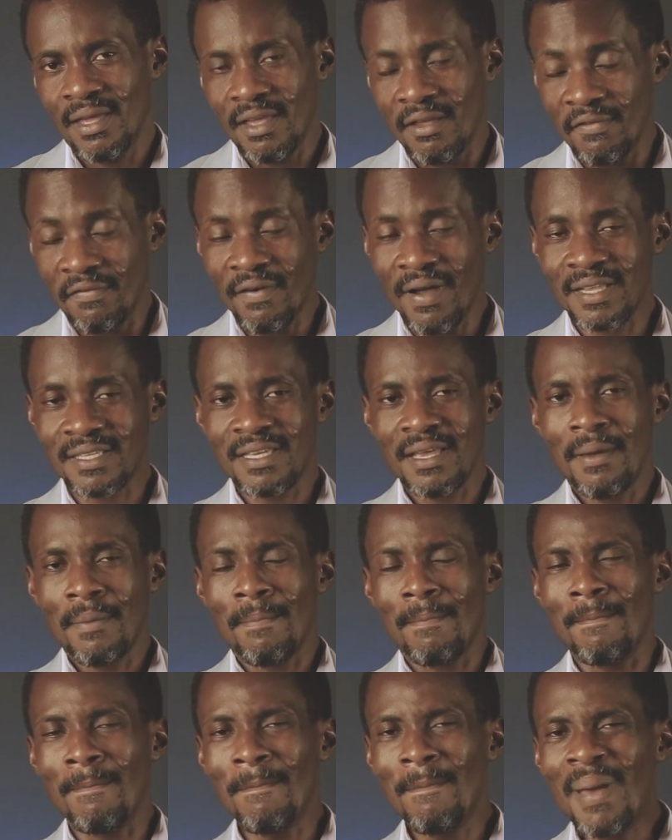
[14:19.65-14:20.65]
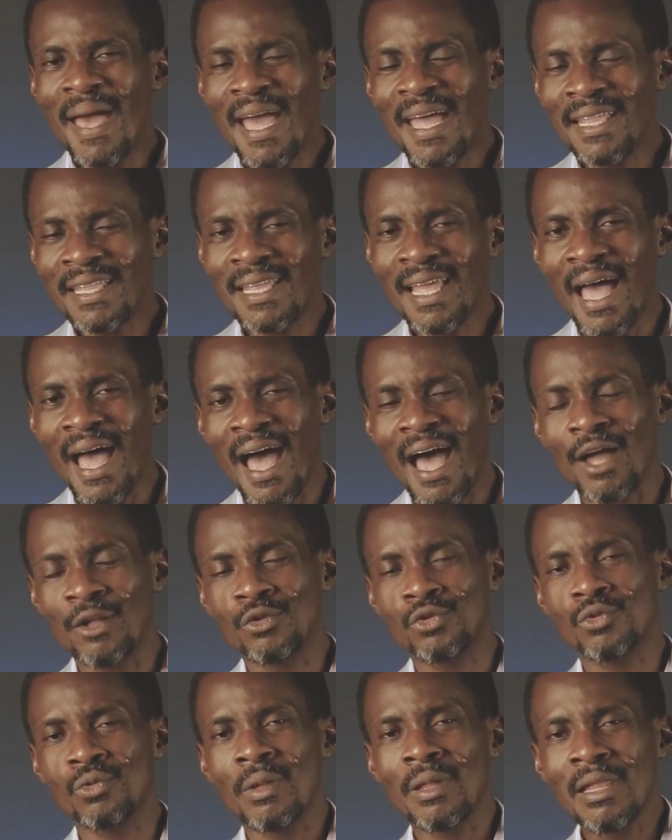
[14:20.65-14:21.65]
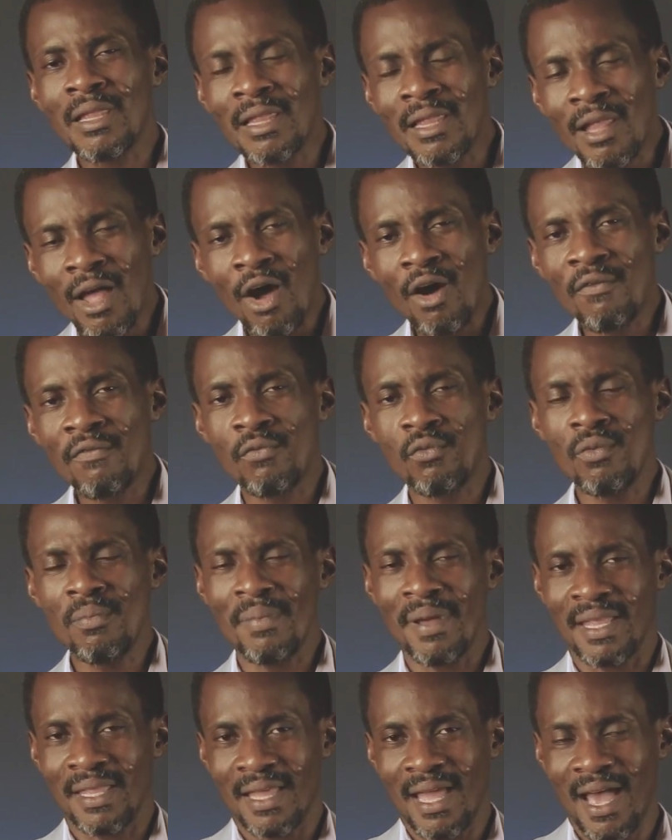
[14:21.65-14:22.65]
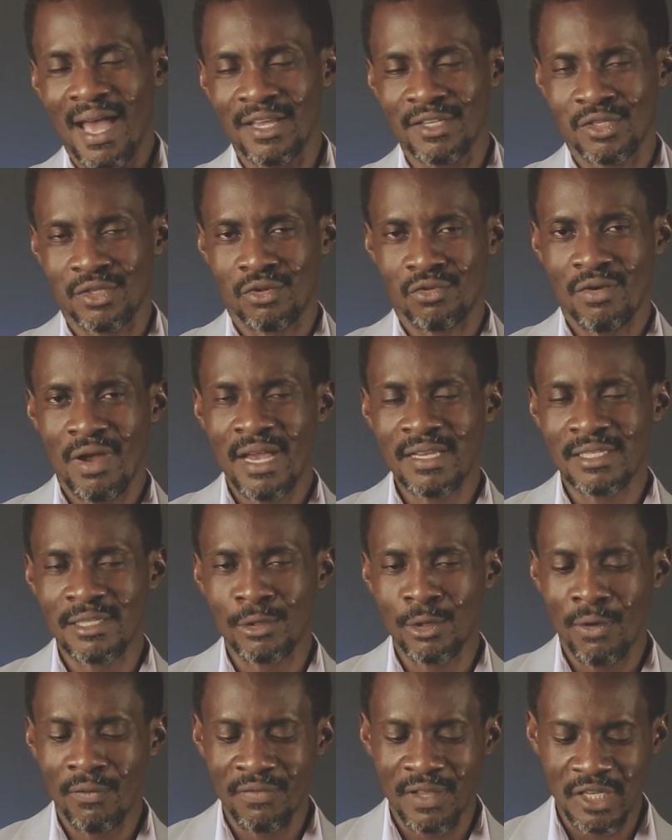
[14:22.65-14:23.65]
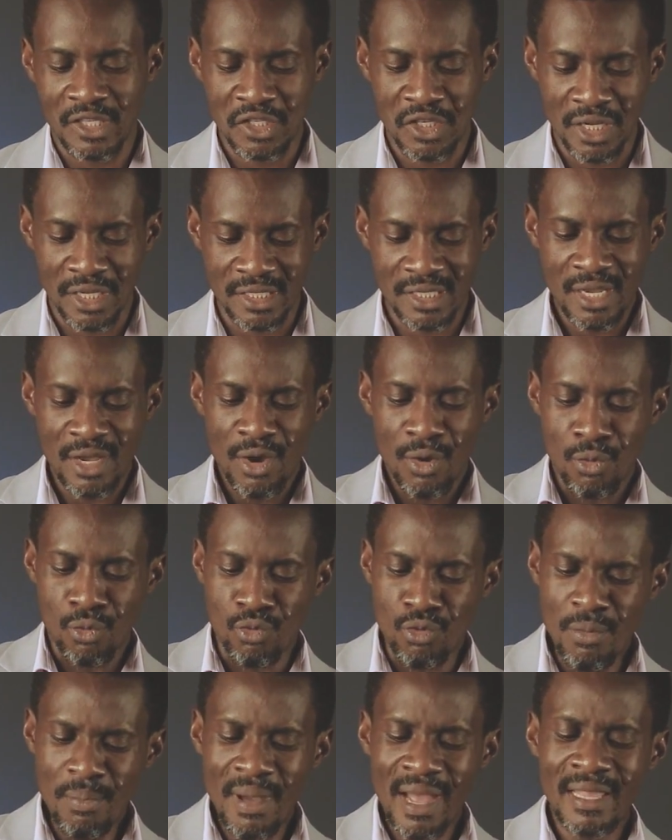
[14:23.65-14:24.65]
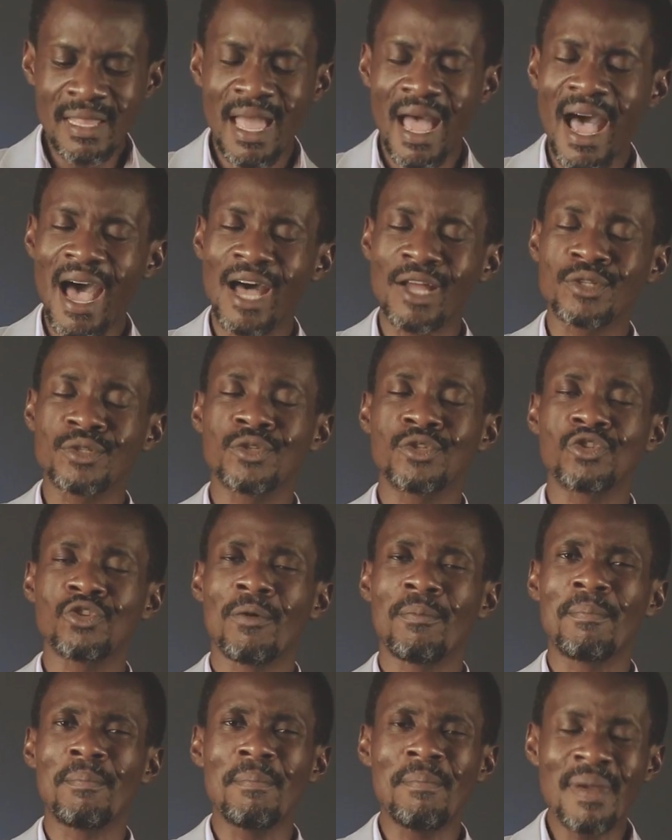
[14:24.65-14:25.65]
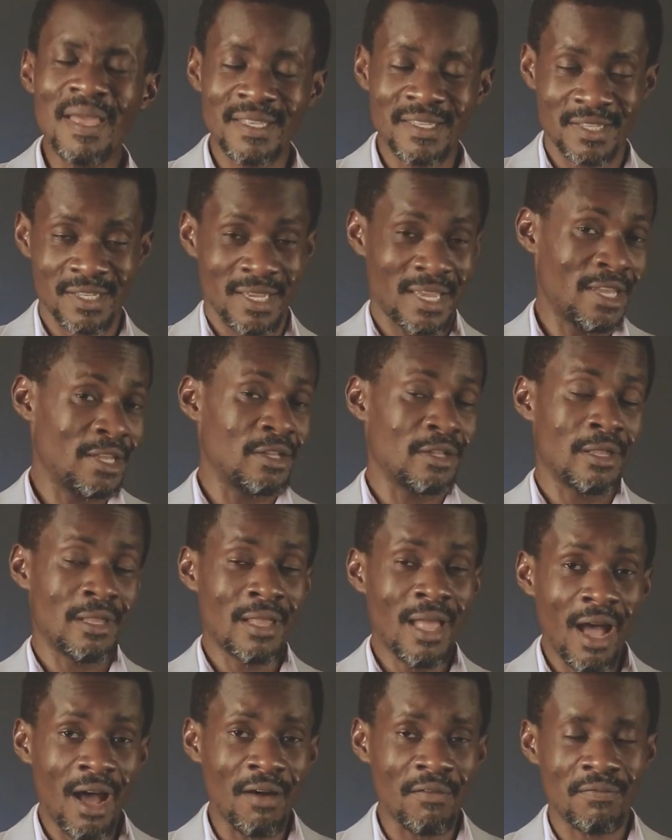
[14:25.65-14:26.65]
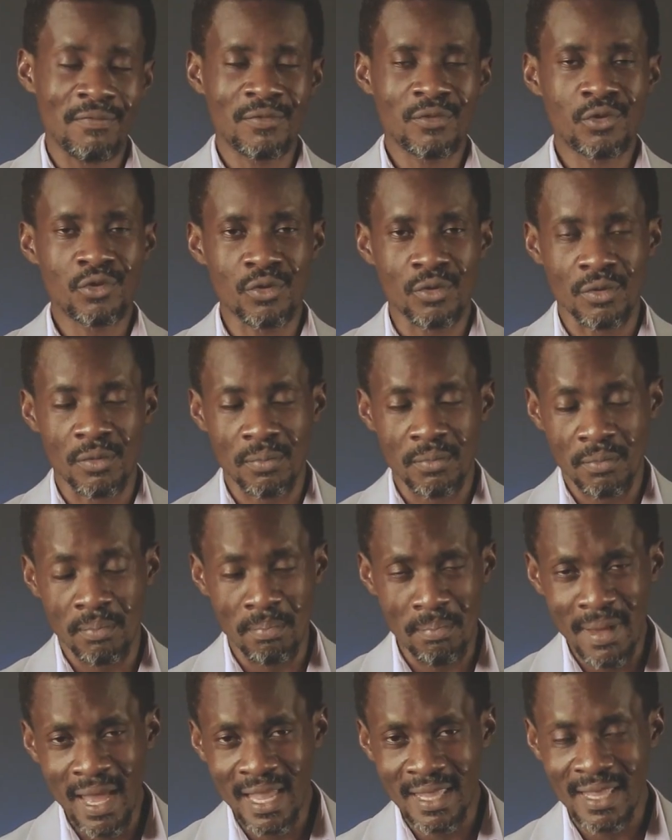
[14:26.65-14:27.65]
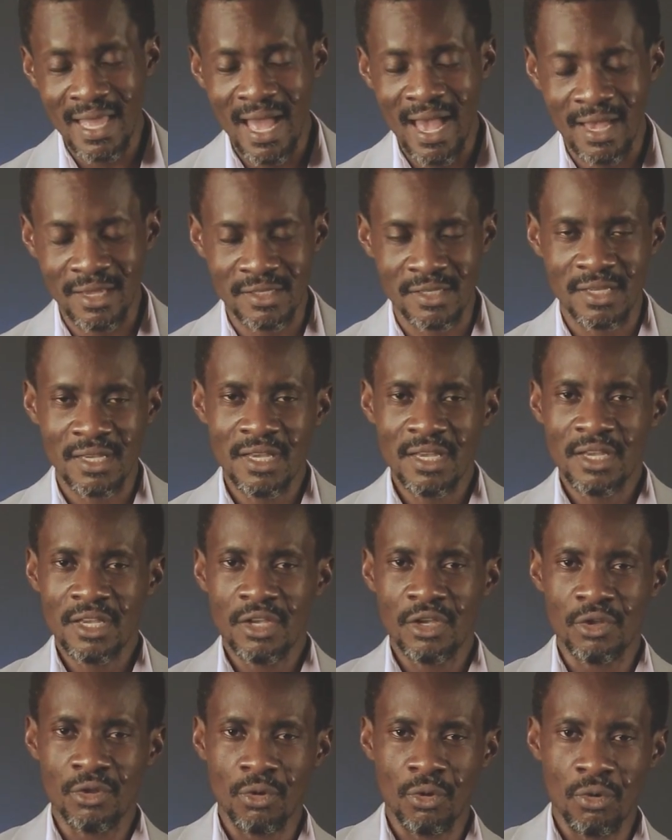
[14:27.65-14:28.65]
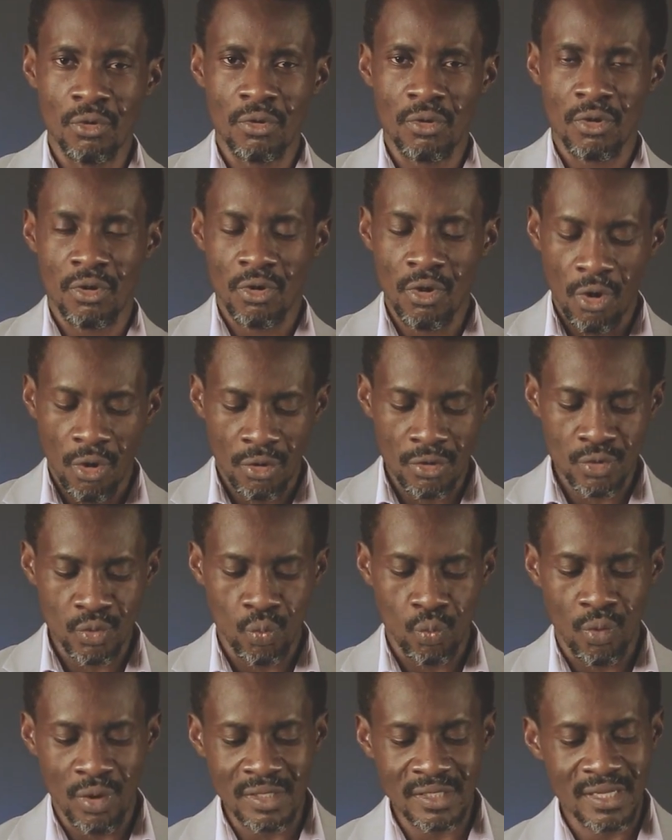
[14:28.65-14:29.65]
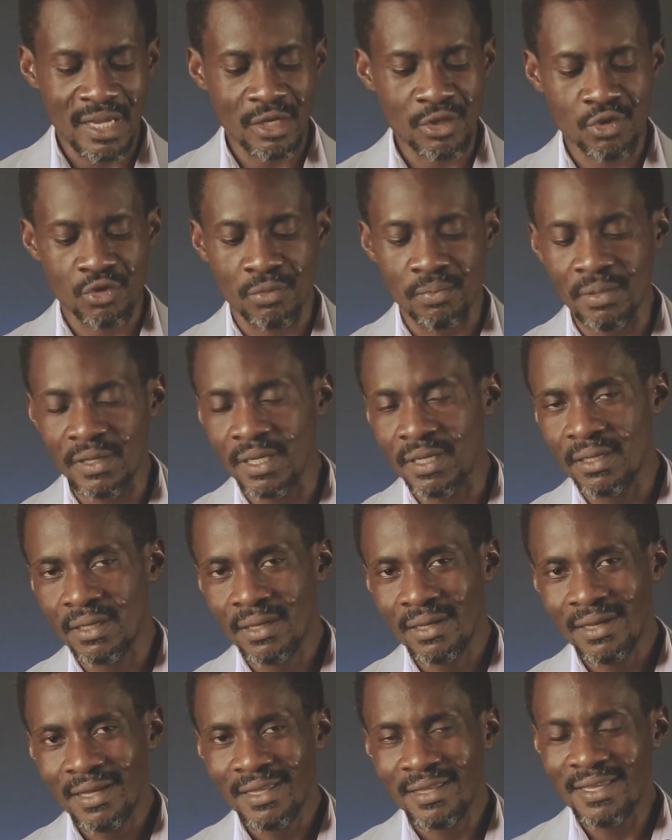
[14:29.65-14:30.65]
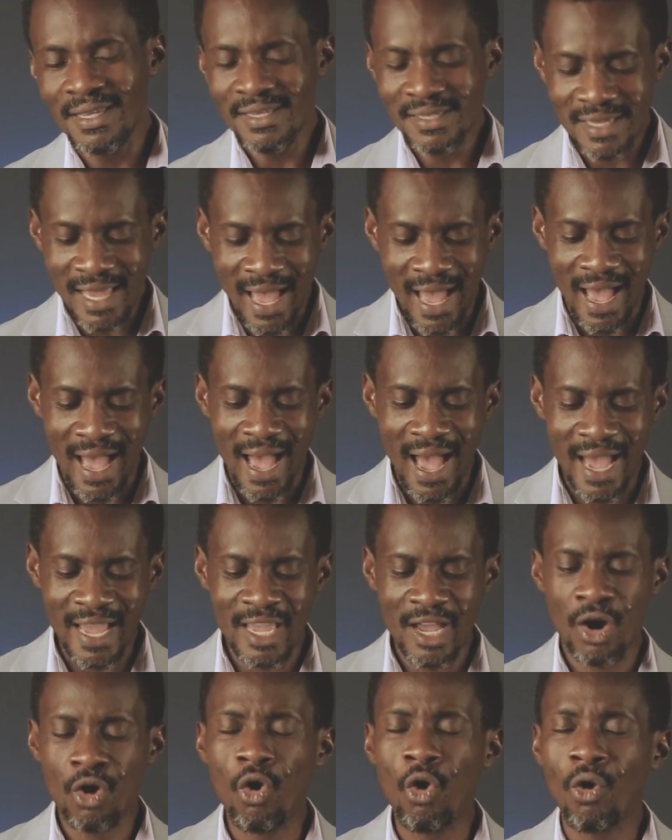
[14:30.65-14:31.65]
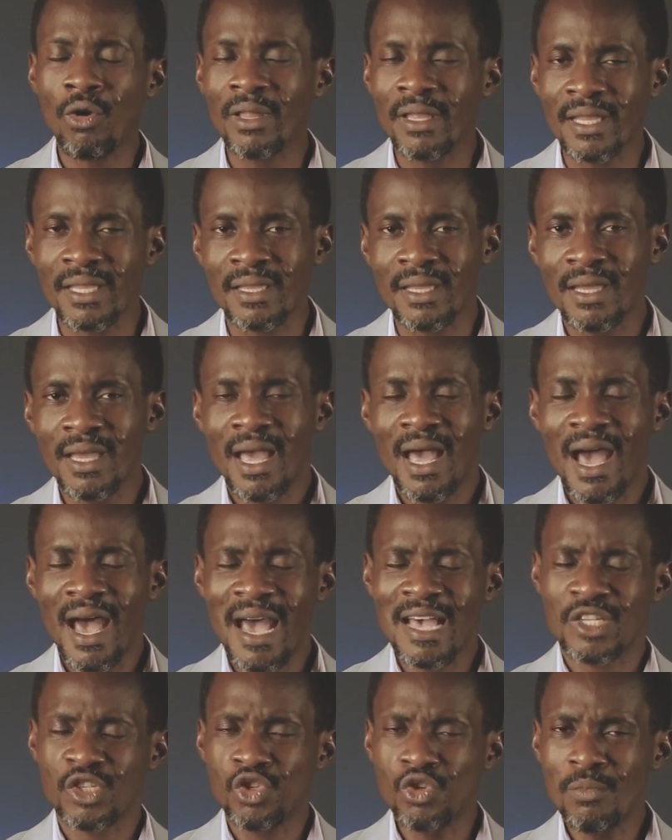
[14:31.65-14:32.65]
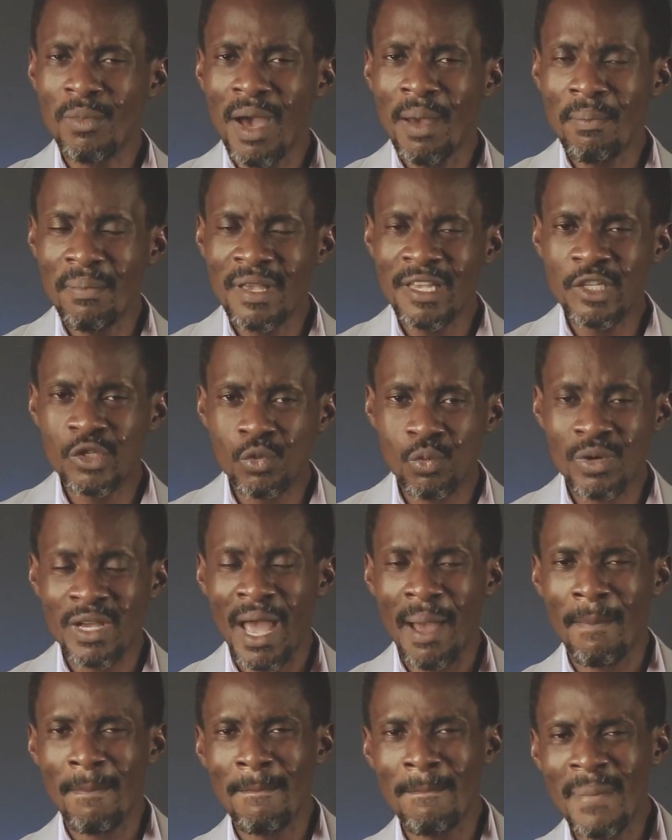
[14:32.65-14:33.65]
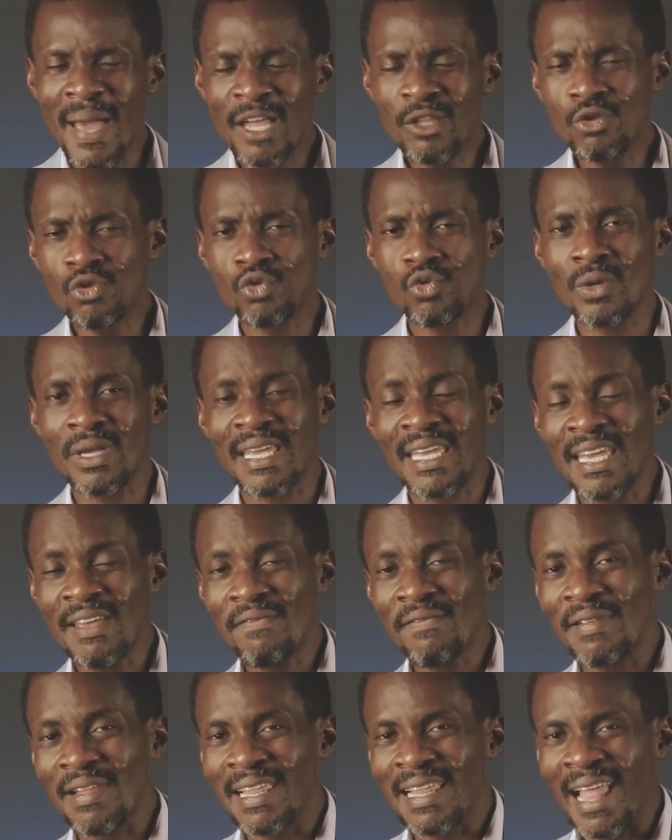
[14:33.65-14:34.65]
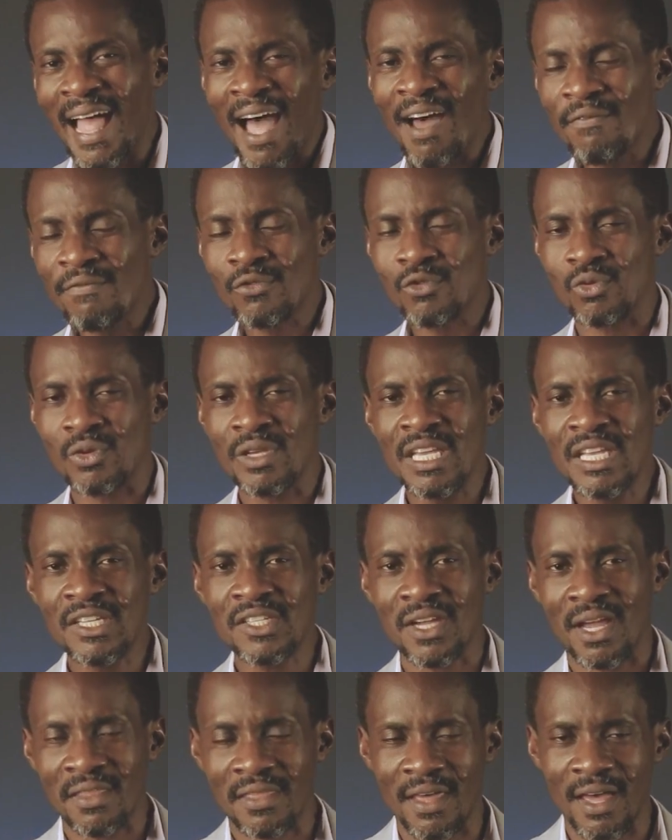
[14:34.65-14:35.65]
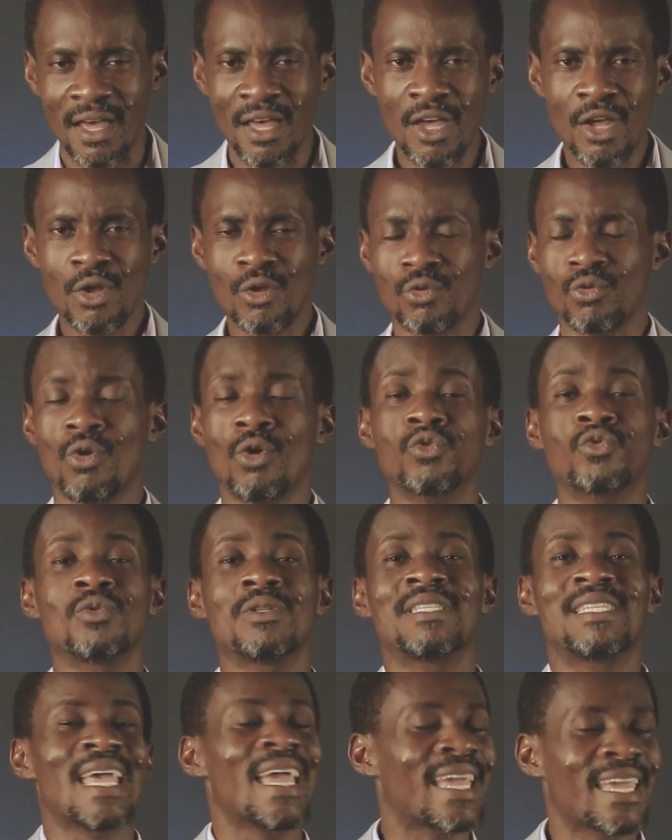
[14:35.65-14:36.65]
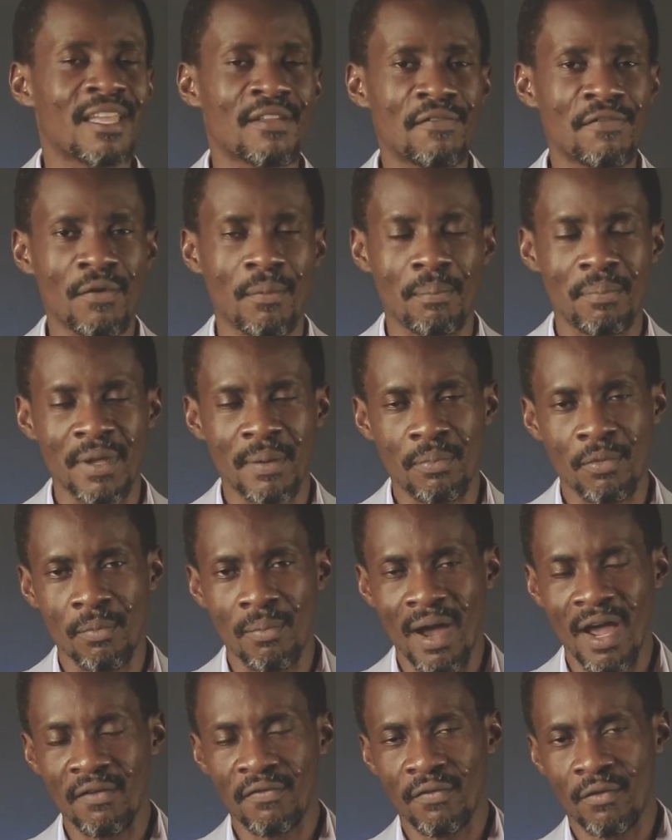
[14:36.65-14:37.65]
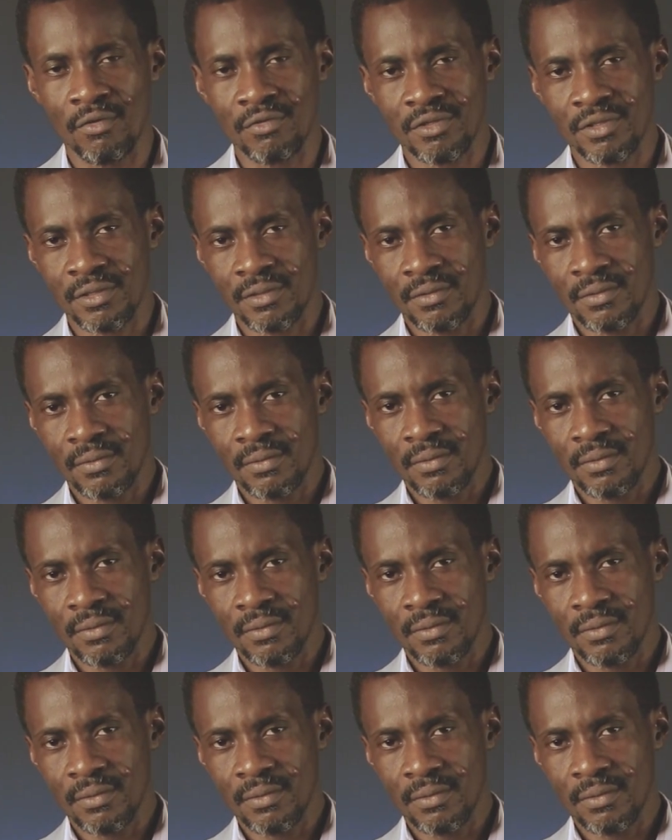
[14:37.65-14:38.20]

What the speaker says: In fact, men are to love women as Christ loved the church. Women are to submit in love to men as, you know, God wants us to be. These are higher calling. As human beings, we are meant to give love to each other, not to take it from people by force.